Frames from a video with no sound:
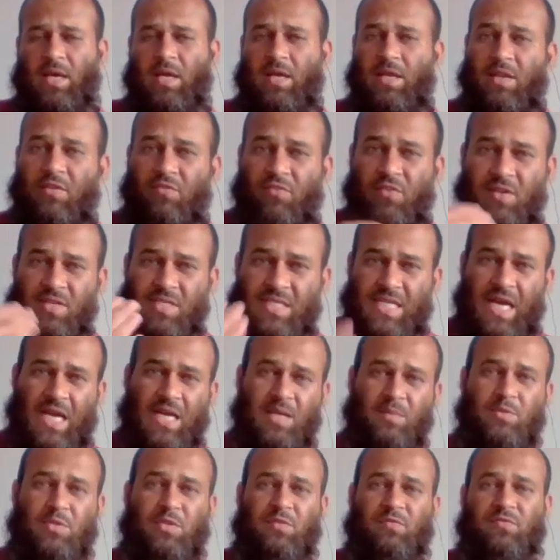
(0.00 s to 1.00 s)
Different
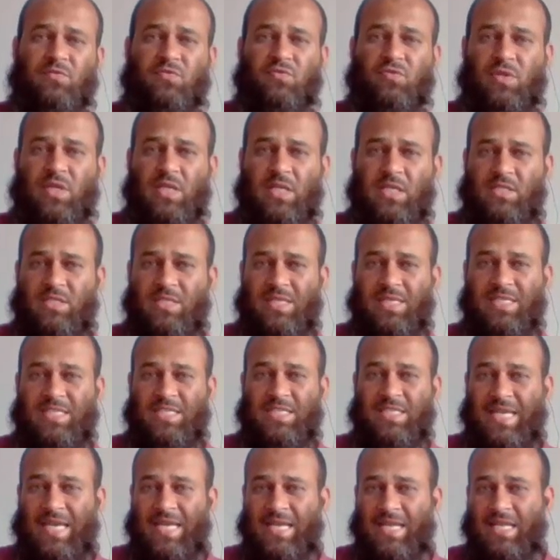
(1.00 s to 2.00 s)
types of trees
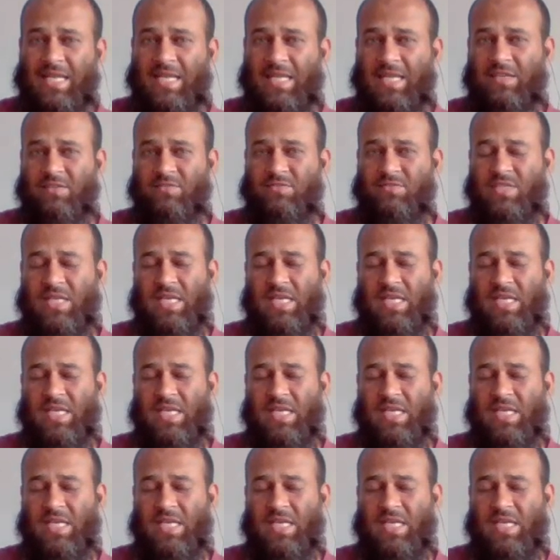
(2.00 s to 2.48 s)
shed leaves